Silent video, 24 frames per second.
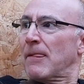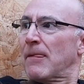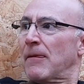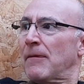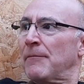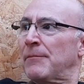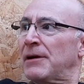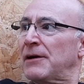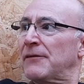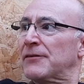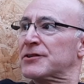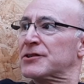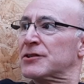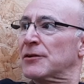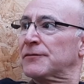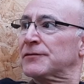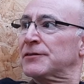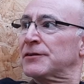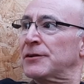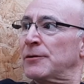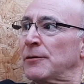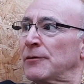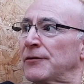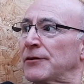Bit of stuff to
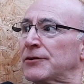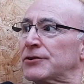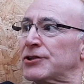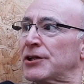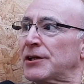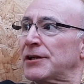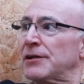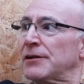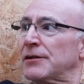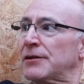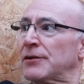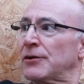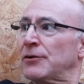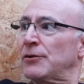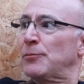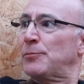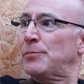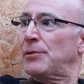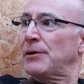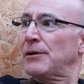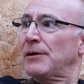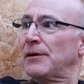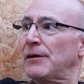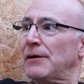do in the chicken coop.
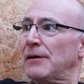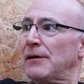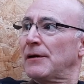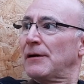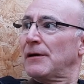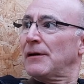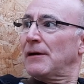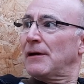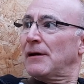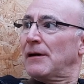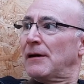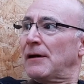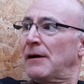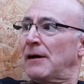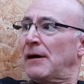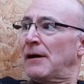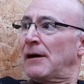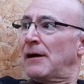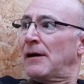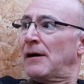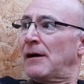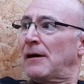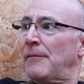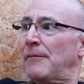
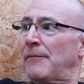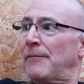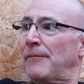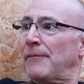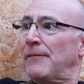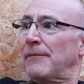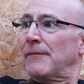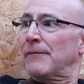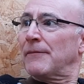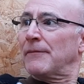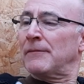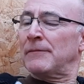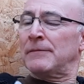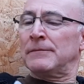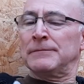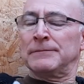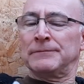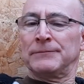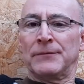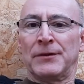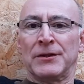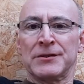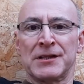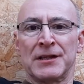
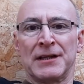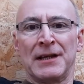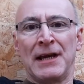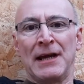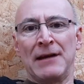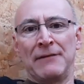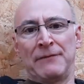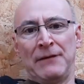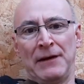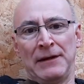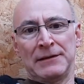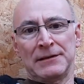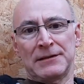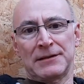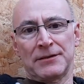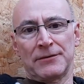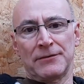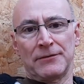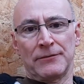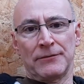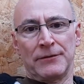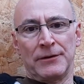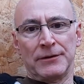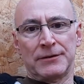There's an air vent
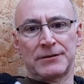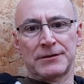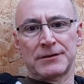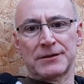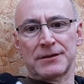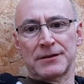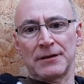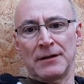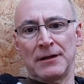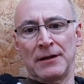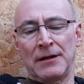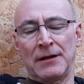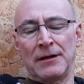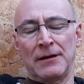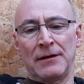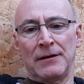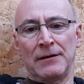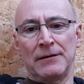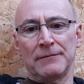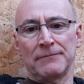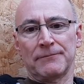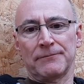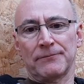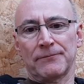that
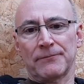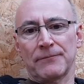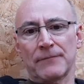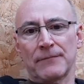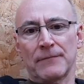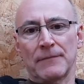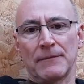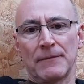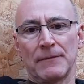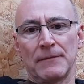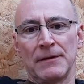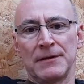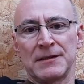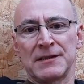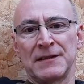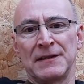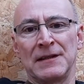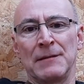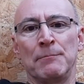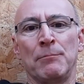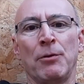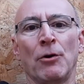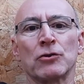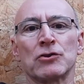is in the
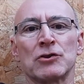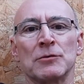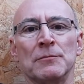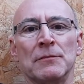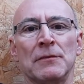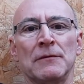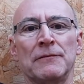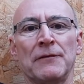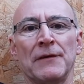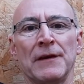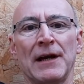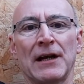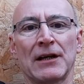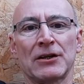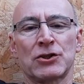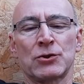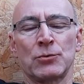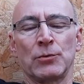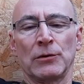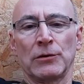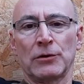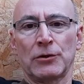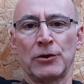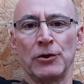bottom of the
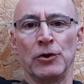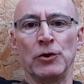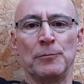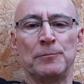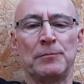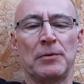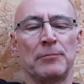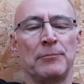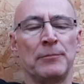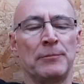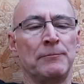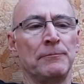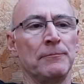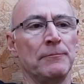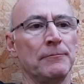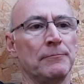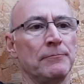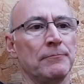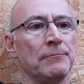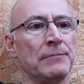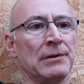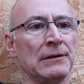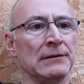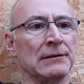actual coop
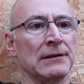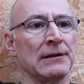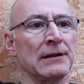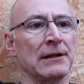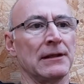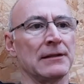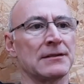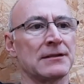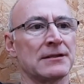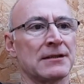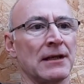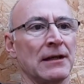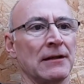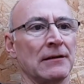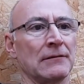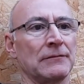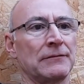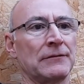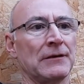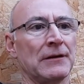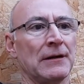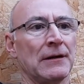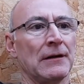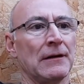building
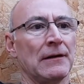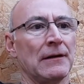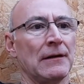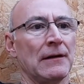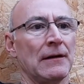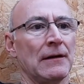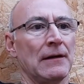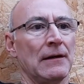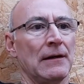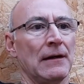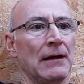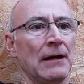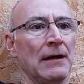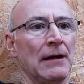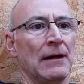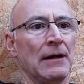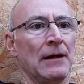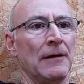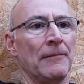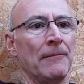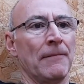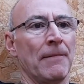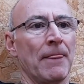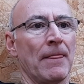itself,
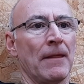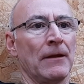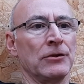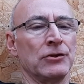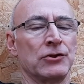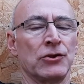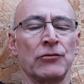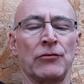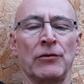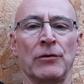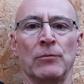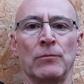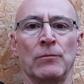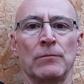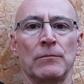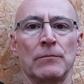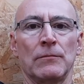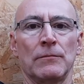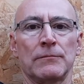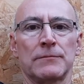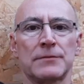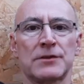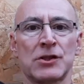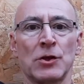and during
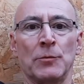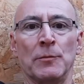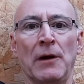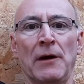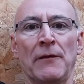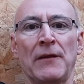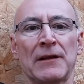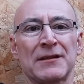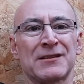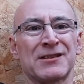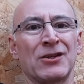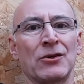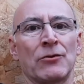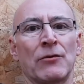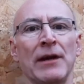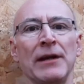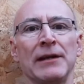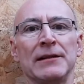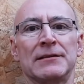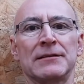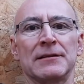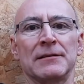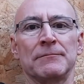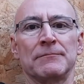summer that's
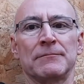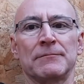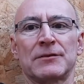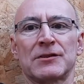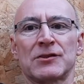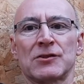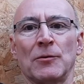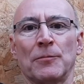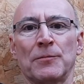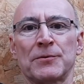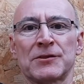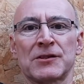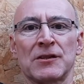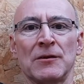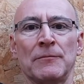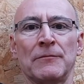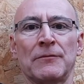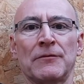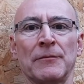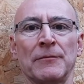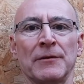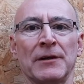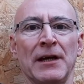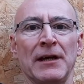great, it stops them
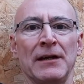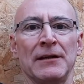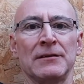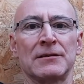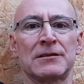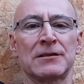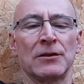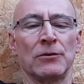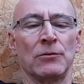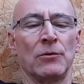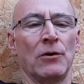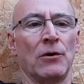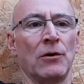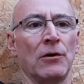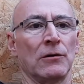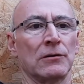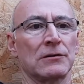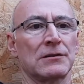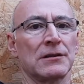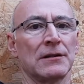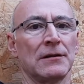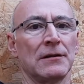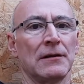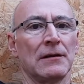from getting too hot,